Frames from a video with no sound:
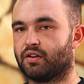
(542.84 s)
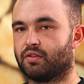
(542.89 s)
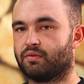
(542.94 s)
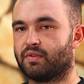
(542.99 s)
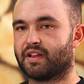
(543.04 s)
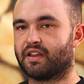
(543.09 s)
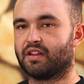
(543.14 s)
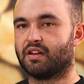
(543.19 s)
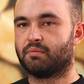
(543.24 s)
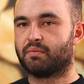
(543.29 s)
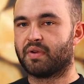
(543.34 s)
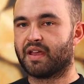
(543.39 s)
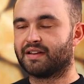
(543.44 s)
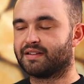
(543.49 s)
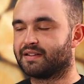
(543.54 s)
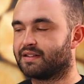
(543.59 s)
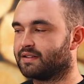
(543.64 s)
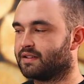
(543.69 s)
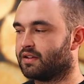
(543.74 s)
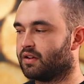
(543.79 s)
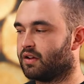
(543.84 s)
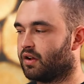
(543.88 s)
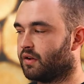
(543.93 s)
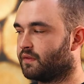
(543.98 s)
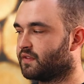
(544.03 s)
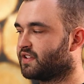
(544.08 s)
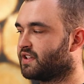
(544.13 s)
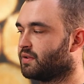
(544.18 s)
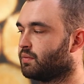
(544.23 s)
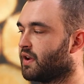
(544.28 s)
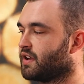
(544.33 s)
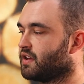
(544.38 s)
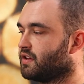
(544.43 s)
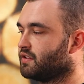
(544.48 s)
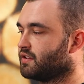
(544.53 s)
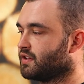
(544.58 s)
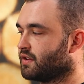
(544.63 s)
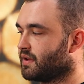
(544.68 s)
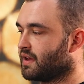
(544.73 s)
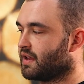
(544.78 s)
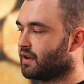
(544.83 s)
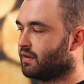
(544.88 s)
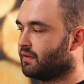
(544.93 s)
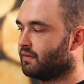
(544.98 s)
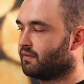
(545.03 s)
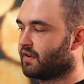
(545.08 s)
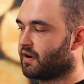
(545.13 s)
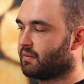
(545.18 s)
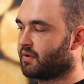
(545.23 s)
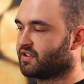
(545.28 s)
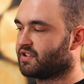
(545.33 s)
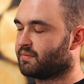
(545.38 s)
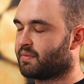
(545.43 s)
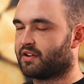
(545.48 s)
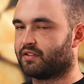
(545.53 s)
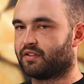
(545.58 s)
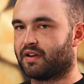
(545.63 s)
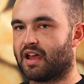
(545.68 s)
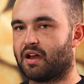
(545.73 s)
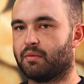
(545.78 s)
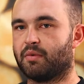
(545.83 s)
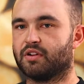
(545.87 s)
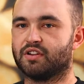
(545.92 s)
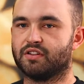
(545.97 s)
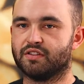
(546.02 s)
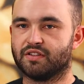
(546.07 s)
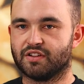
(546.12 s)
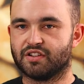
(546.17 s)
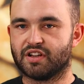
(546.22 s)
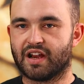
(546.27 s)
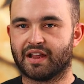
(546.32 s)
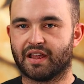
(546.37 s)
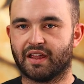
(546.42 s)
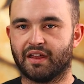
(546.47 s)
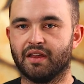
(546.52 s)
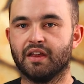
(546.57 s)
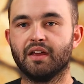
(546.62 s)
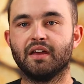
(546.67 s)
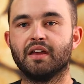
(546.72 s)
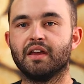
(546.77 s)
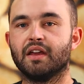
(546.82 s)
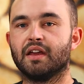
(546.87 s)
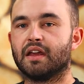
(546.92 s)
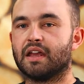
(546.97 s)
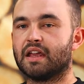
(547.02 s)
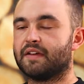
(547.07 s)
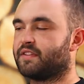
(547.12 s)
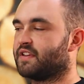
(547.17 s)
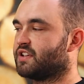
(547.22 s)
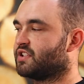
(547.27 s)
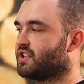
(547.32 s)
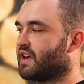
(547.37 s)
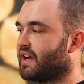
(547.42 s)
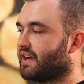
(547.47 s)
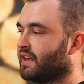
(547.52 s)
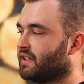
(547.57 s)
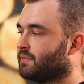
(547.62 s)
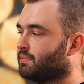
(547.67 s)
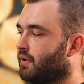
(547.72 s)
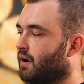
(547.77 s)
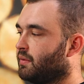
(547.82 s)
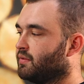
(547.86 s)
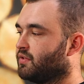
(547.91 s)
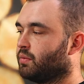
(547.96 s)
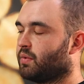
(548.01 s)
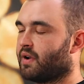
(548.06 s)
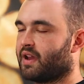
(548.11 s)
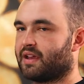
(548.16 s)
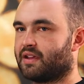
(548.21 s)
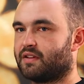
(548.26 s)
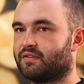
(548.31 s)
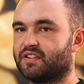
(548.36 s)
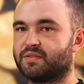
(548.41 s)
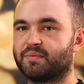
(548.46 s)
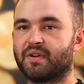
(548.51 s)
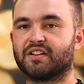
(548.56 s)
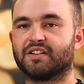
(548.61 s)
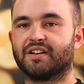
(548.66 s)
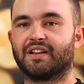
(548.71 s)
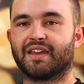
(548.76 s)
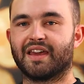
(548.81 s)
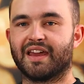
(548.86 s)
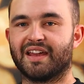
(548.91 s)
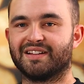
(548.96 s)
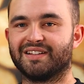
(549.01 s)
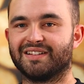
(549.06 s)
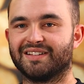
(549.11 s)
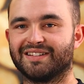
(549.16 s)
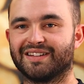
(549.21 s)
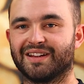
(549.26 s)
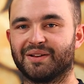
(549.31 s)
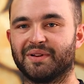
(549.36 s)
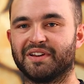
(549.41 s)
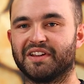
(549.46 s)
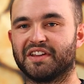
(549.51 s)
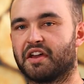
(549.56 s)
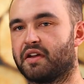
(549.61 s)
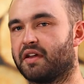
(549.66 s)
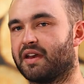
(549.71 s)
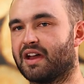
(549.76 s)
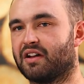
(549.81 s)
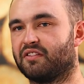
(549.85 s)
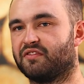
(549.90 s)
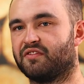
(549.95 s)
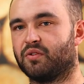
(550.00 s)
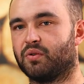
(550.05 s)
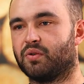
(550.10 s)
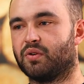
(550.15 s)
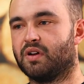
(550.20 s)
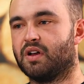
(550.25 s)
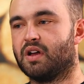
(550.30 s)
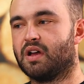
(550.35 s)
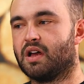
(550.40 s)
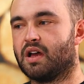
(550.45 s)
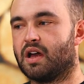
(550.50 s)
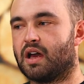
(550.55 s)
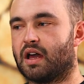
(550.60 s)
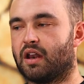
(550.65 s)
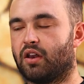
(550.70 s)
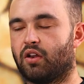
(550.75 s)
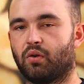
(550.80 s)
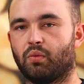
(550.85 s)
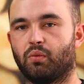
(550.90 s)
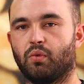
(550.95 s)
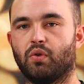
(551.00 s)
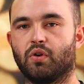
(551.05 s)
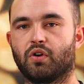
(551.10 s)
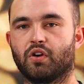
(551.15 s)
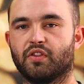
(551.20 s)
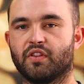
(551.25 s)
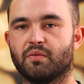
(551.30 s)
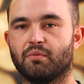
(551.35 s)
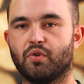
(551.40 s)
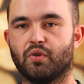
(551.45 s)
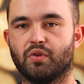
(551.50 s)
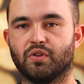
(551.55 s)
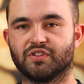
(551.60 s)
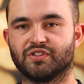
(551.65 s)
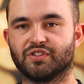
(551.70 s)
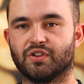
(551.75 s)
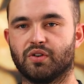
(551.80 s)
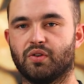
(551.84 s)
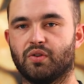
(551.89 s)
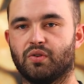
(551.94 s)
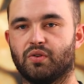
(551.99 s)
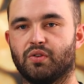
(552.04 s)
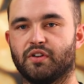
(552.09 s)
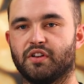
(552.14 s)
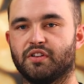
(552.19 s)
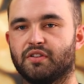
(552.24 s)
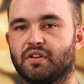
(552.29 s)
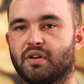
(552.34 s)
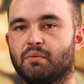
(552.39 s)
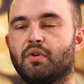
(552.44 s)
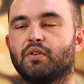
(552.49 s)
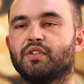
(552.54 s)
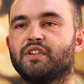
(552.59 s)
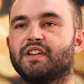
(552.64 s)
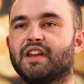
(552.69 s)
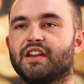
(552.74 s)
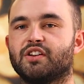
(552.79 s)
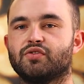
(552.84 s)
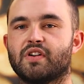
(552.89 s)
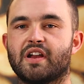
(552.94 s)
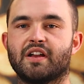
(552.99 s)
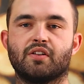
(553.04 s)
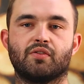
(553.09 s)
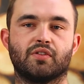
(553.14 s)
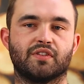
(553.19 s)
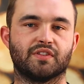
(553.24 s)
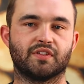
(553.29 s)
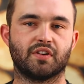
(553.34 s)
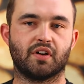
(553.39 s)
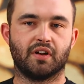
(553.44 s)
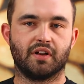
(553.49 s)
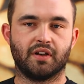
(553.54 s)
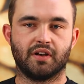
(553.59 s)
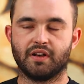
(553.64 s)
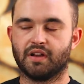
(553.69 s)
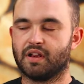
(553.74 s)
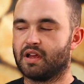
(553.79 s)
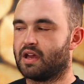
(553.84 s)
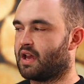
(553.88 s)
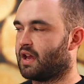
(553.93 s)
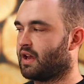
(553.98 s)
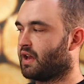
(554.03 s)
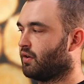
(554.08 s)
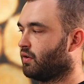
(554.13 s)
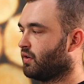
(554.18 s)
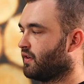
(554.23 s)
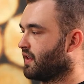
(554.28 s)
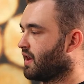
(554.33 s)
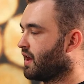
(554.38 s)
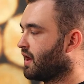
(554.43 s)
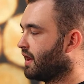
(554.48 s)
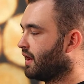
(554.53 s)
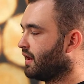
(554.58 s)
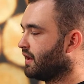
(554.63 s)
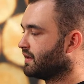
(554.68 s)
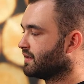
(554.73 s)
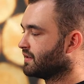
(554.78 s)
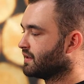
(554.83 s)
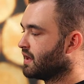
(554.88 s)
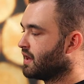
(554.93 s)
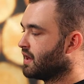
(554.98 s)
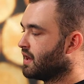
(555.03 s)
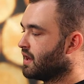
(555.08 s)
on a regular basis. Obviously when you do it, very much depends on how much you use the jacket. If this jacket is popped away for special occasions, say when you're going out for a long walk on the moors, or you're doing a multi-day trek across Scotland or in the Highlands,